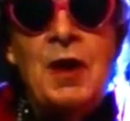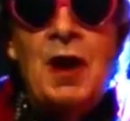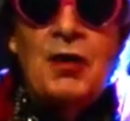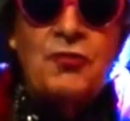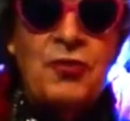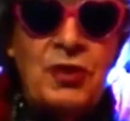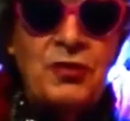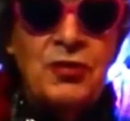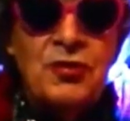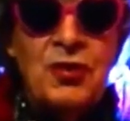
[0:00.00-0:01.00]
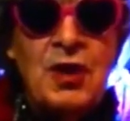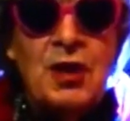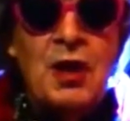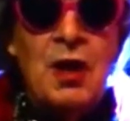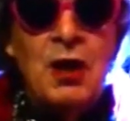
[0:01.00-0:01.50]
And Jesus said,
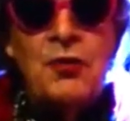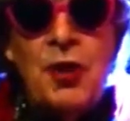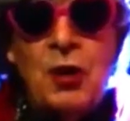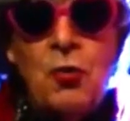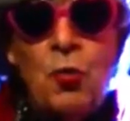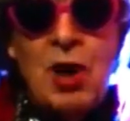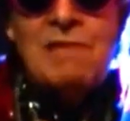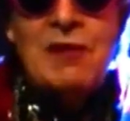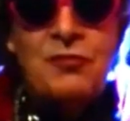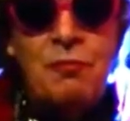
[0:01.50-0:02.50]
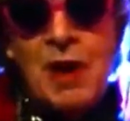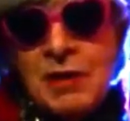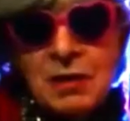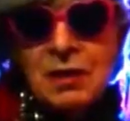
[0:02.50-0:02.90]
"No worries, mate.